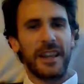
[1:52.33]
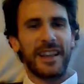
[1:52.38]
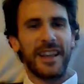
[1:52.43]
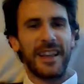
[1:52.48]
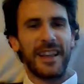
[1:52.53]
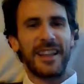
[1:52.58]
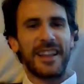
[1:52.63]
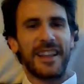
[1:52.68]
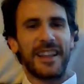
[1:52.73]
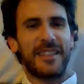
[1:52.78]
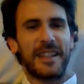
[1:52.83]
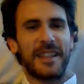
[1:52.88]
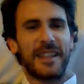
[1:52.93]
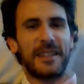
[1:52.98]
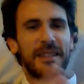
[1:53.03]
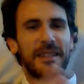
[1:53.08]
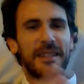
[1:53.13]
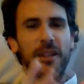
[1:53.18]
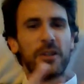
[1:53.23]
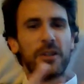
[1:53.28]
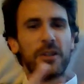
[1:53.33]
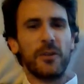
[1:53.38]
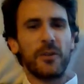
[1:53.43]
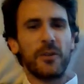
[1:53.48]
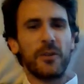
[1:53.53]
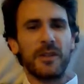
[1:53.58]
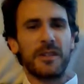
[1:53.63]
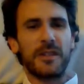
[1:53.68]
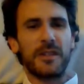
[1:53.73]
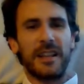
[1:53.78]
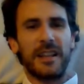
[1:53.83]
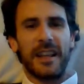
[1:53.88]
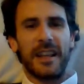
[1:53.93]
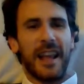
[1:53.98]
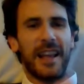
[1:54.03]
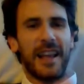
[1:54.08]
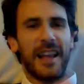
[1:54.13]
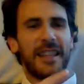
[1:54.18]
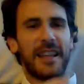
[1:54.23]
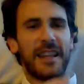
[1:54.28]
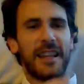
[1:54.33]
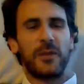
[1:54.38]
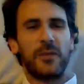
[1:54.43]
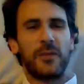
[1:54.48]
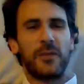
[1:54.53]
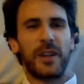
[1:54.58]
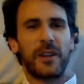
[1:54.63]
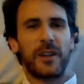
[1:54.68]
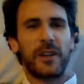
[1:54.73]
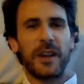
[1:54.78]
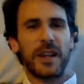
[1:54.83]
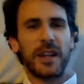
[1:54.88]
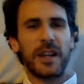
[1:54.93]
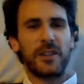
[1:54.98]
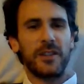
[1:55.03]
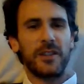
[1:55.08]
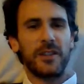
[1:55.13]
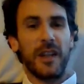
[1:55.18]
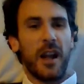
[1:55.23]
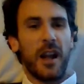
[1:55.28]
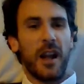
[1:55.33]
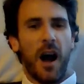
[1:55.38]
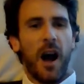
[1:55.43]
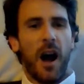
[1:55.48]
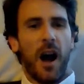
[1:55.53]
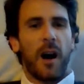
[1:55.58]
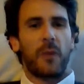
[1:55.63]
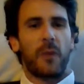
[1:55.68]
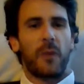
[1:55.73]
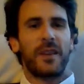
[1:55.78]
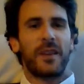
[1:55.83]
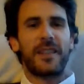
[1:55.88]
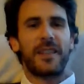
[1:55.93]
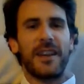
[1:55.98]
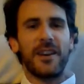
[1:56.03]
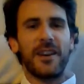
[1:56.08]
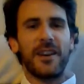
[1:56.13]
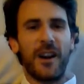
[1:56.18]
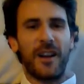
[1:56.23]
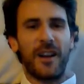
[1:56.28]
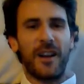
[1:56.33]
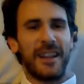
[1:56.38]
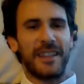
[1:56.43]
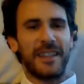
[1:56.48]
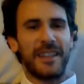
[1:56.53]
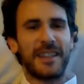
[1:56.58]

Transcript: The neurons and their configuration are what they are.